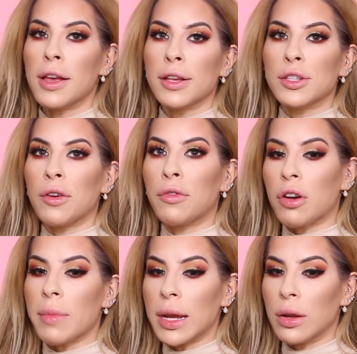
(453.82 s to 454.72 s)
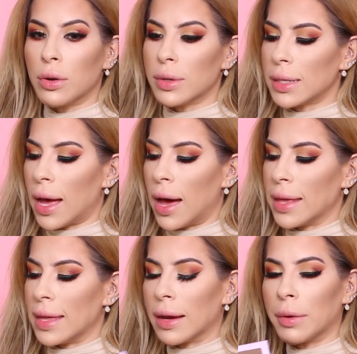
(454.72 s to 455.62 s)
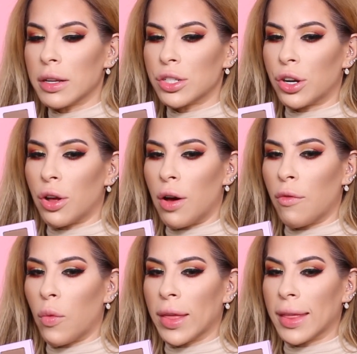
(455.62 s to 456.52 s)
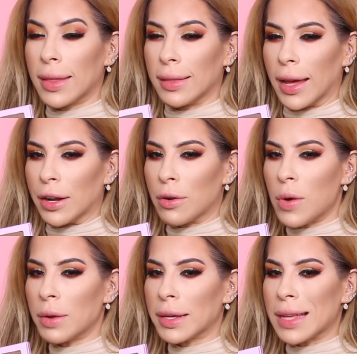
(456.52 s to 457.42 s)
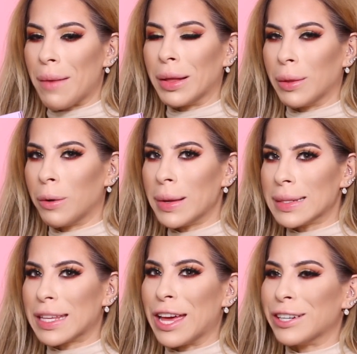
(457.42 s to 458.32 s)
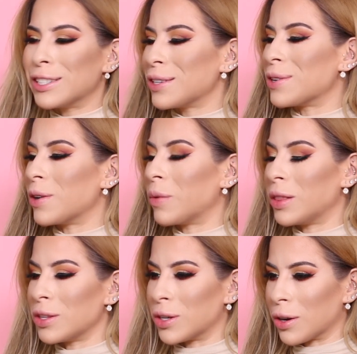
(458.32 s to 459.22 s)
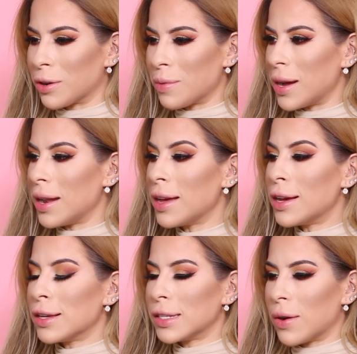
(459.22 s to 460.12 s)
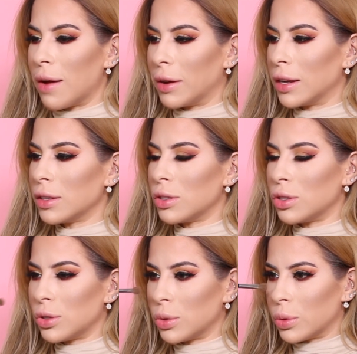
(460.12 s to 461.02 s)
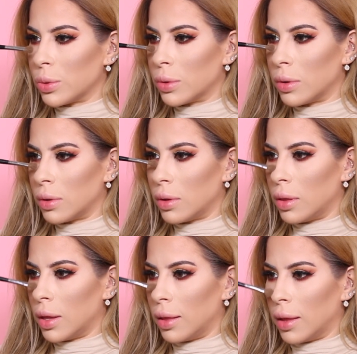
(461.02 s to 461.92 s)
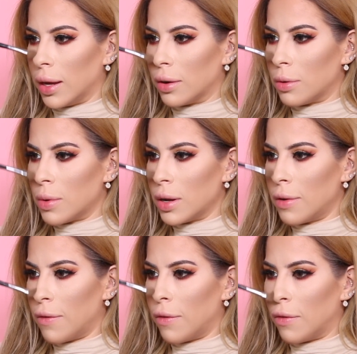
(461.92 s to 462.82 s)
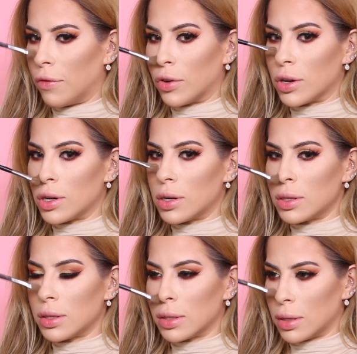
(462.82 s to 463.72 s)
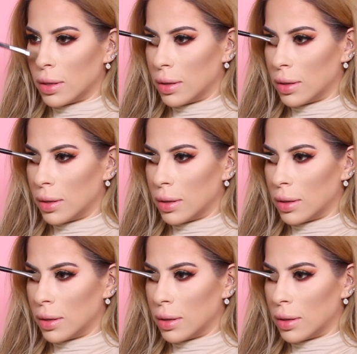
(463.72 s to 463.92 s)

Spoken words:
So for my nose, I think I'm going to start off with the lighter one, because I'm a little bit scared to go in with the darker one. So I'm going to do the lighter one first.